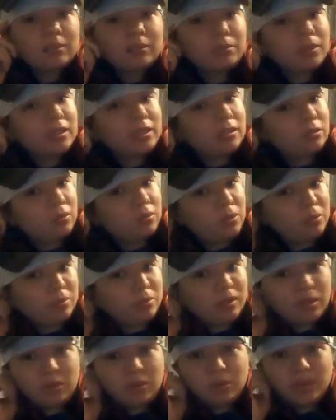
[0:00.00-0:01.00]
because we
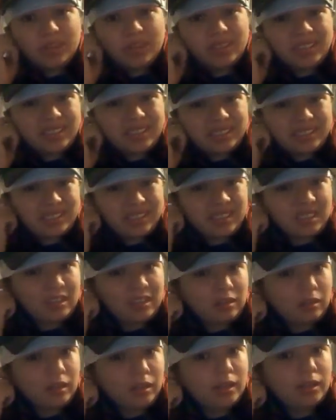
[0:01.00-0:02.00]
played well against
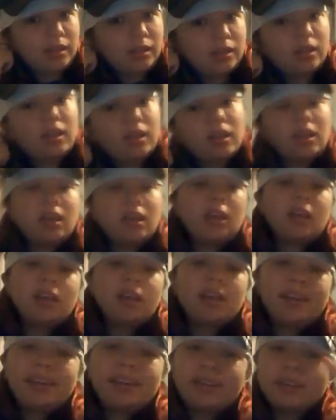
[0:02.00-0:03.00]
Carolina.
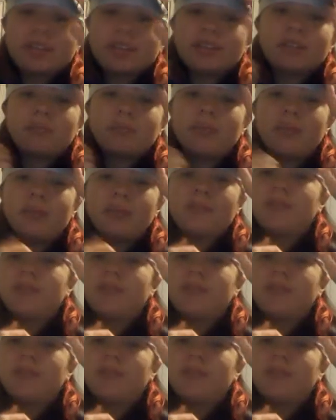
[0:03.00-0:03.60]
And I know I didn't make a